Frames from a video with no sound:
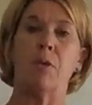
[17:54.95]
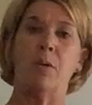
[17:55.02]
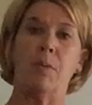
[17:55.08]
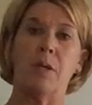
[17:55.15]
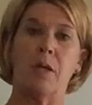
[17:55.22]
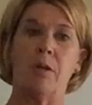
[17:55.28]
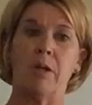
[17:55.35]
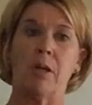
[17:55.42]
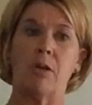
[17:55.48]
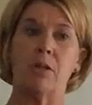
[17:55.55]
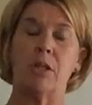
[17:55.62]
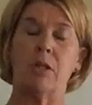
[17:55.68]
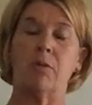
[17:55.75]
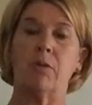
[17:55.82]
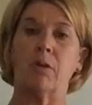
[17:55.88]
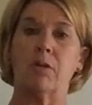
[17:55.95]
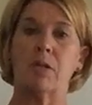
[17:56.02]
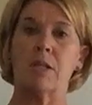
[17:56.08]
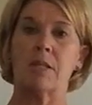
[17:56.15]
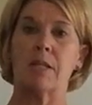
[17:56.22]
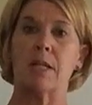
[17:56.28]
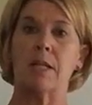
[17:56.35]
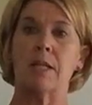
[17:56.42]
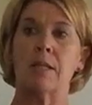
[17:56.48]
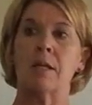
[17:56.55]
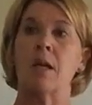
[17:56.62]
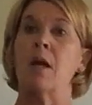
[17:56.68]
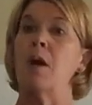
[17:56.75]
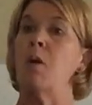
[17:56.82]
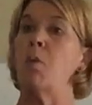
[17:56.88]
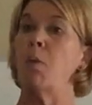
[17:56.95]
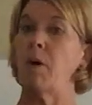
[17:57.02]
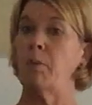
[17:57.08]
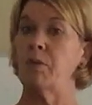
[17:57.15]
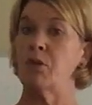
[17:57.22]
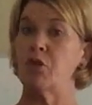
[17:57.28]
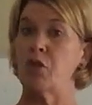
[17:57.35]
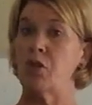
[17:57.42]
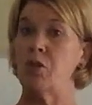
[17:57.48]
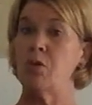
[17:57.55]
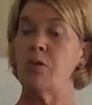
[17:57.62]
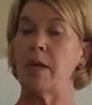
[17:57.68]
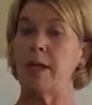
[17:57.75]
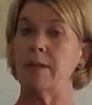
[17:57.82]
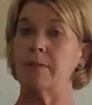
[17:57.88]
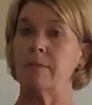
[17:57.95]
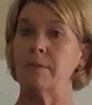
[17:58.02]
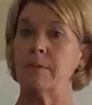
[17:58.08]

pulmonary arterial disease. Why wouldn't you do that?